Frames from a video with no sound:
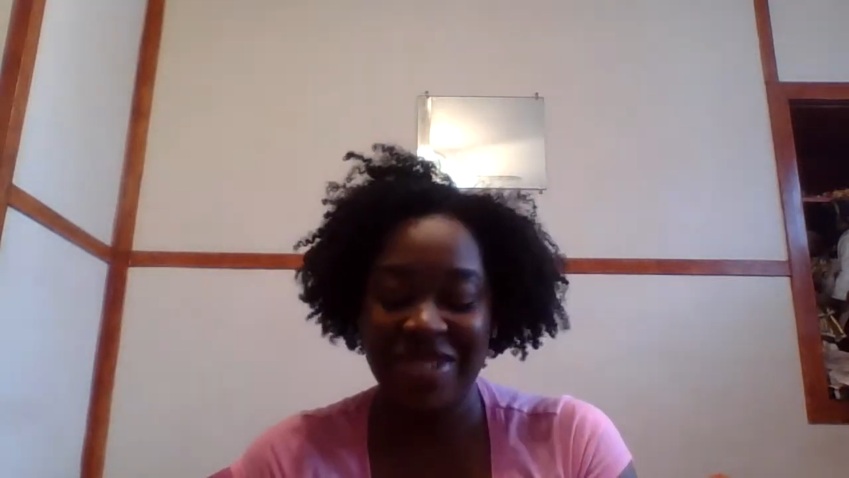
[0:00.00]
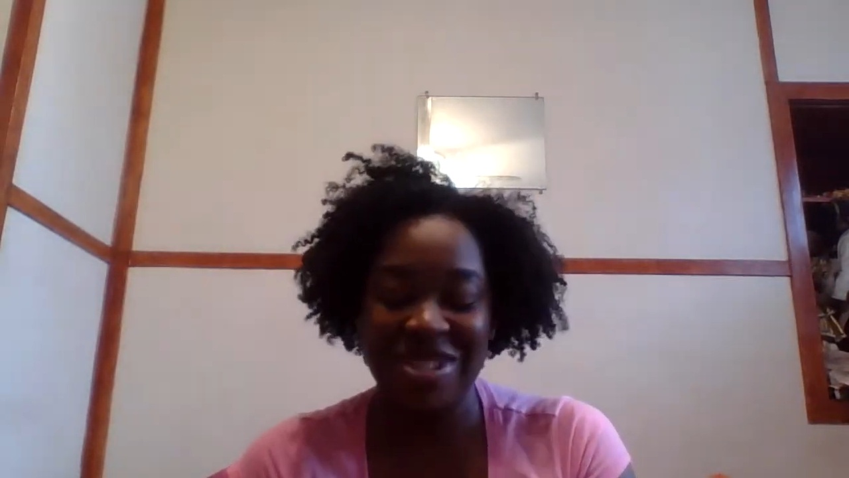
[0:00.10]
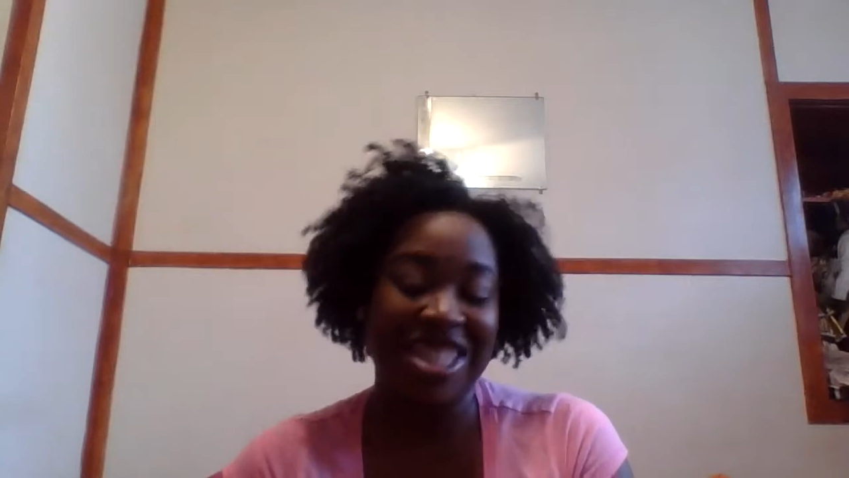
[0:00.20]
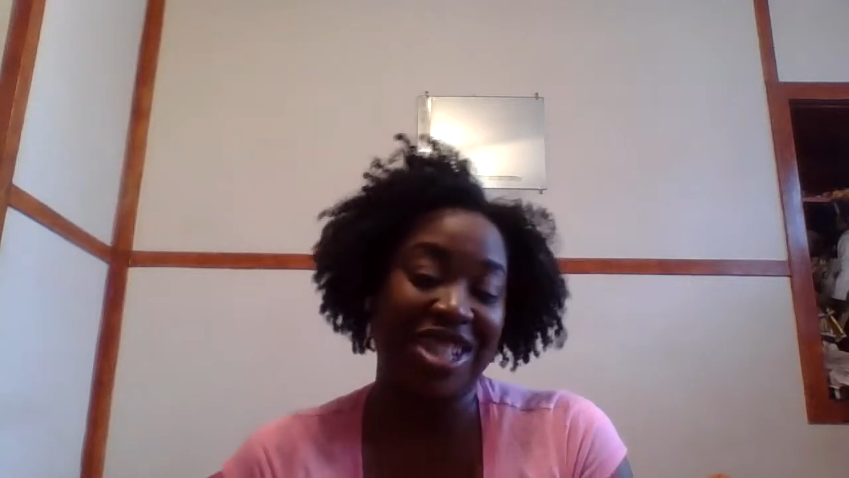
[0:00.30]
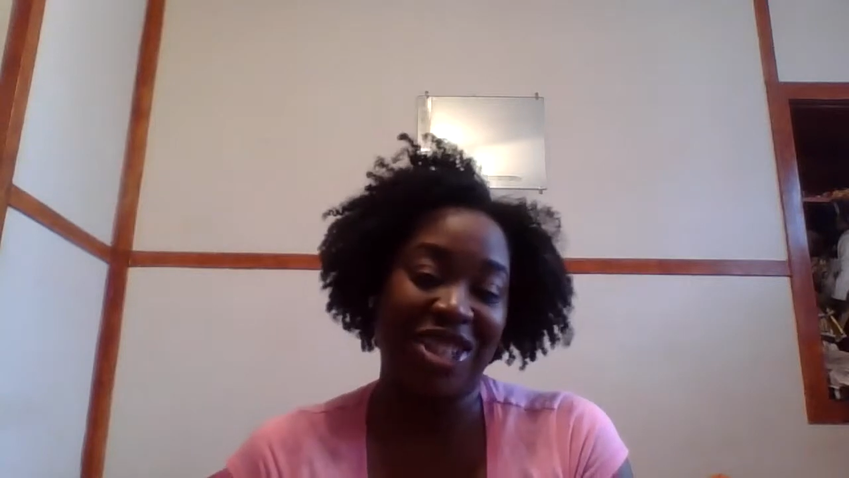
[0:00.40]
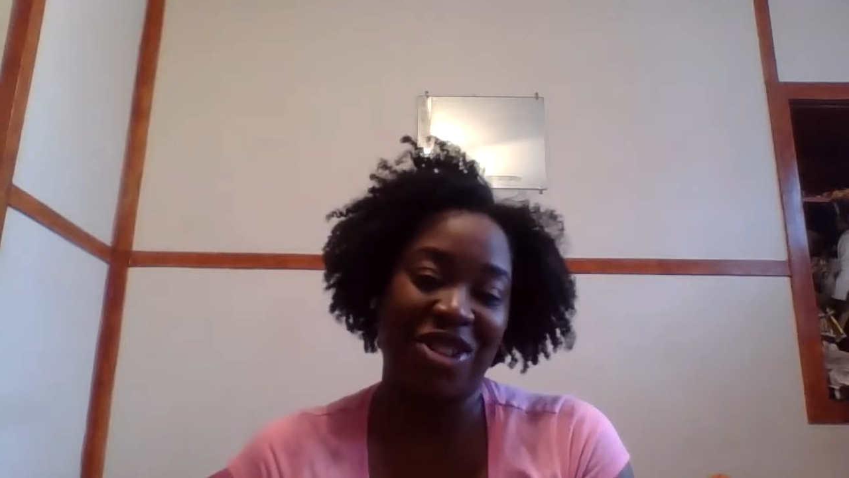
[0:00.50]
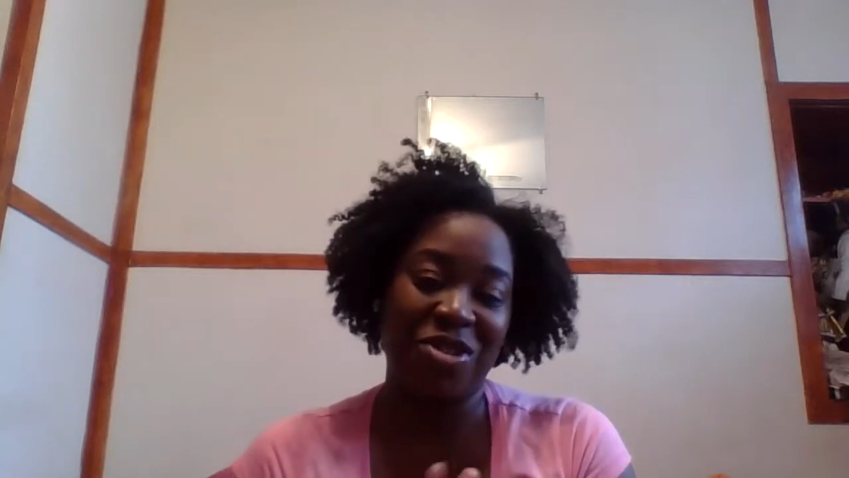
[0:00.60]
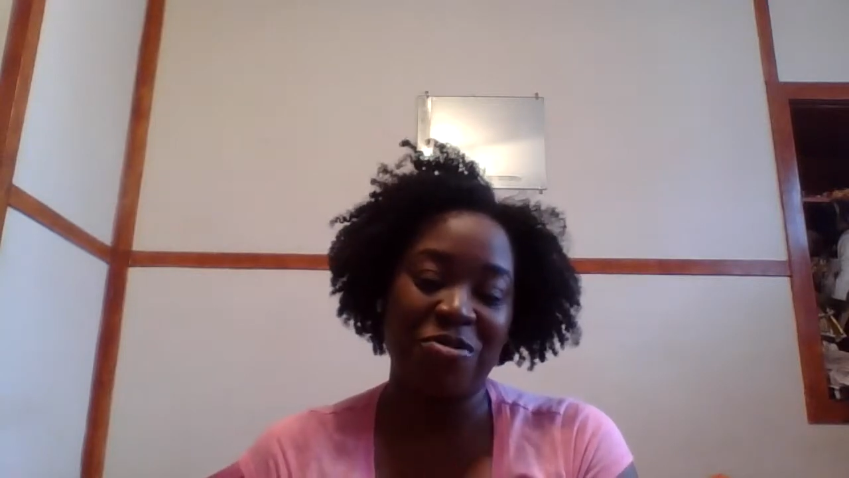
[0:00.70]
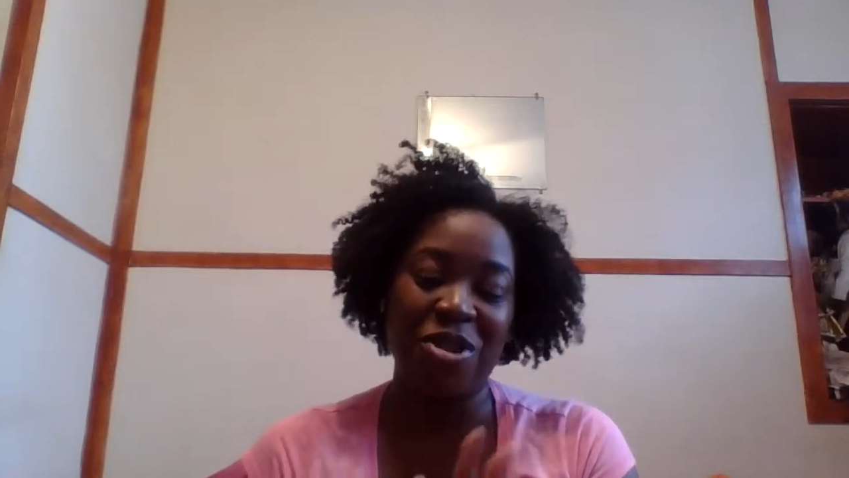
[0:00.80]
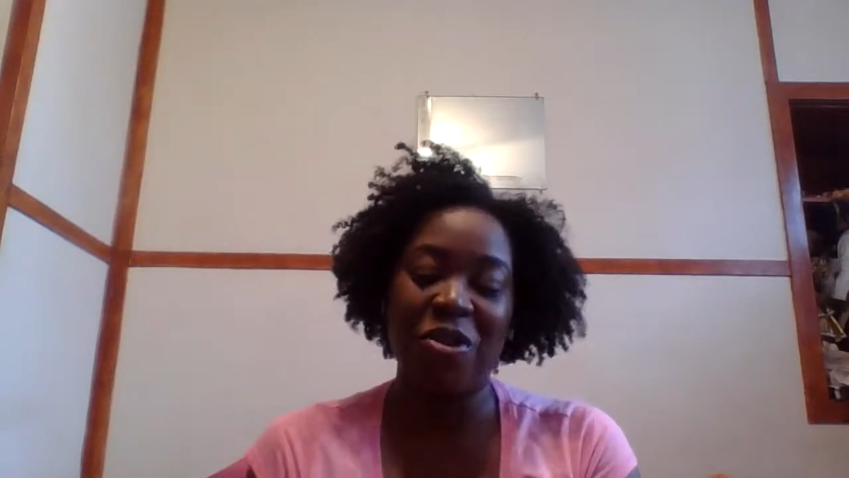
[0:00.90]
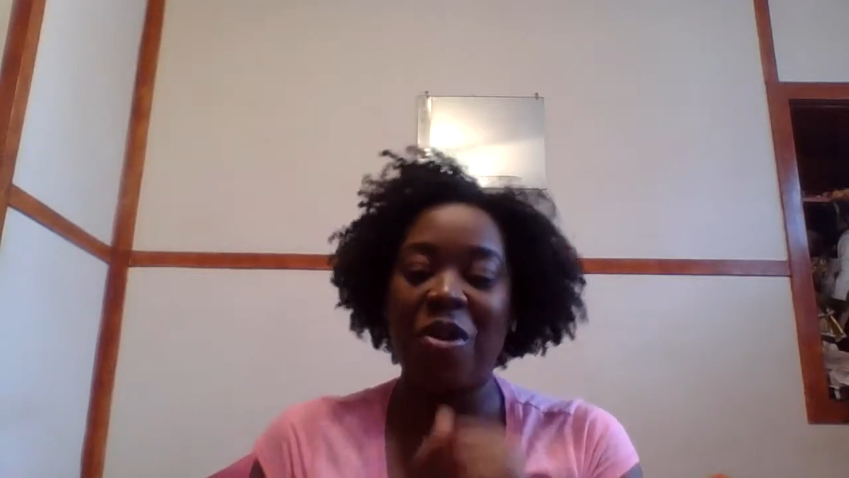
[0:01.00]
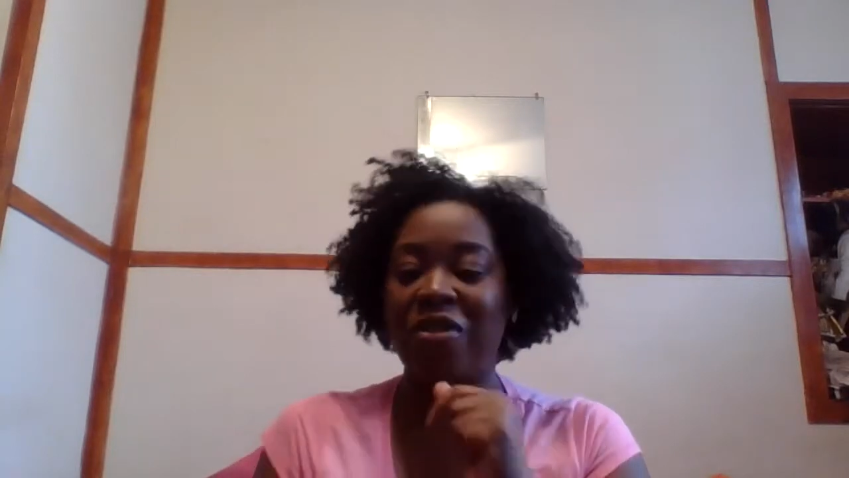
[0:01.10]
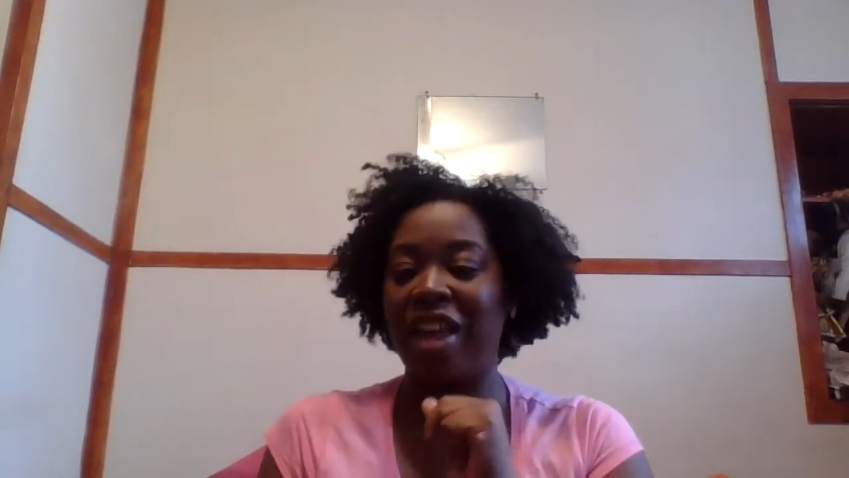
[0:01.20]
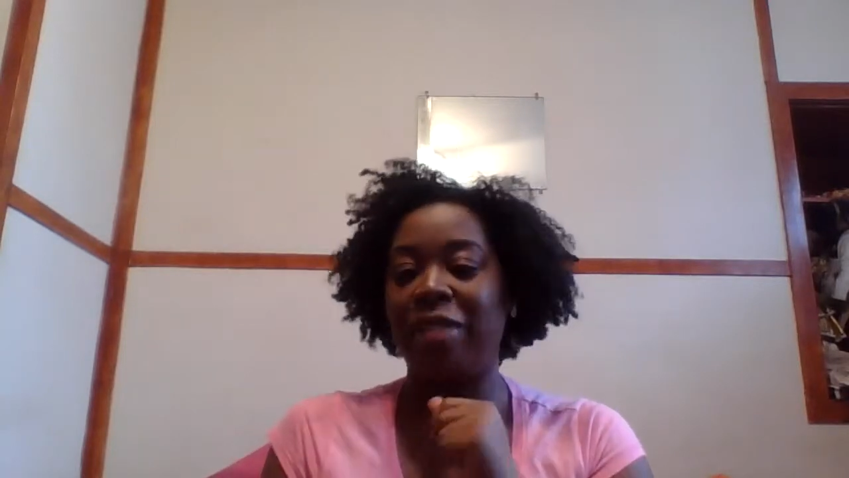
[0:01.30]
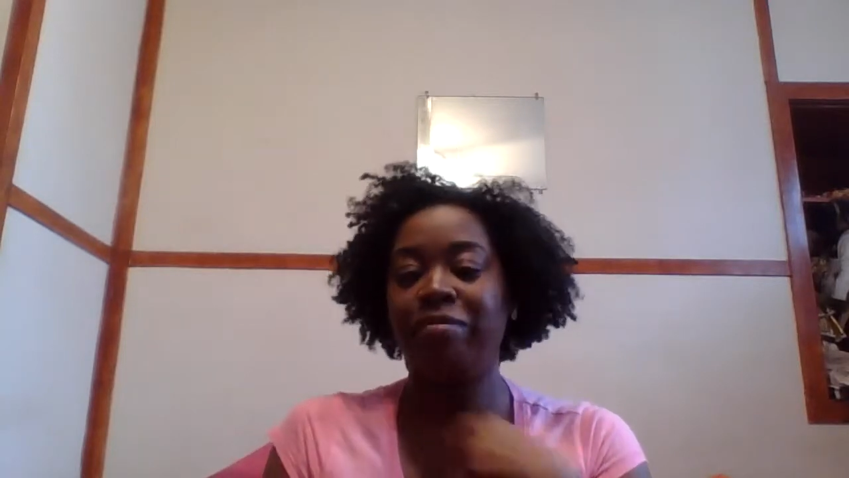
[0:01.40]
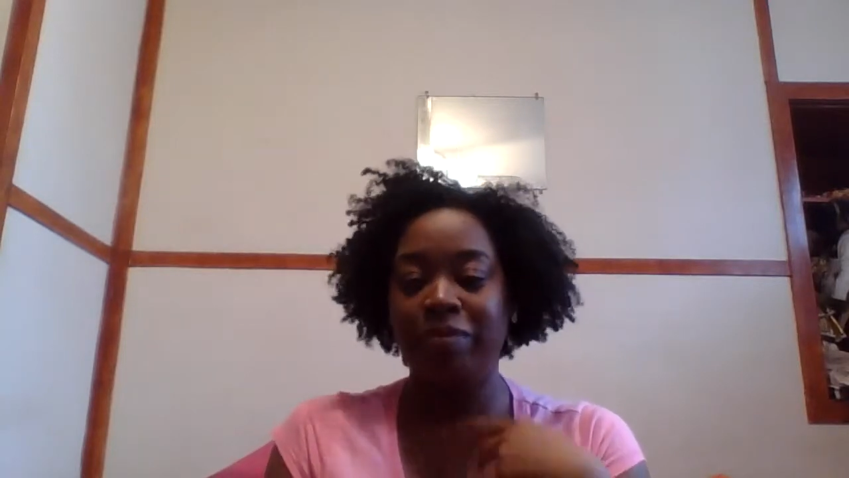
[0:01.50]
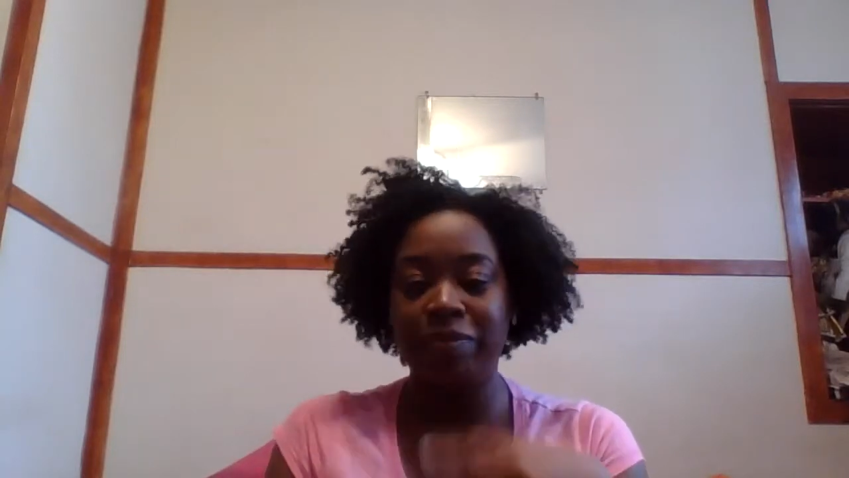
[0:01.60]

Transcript: with this. So we'll go over that.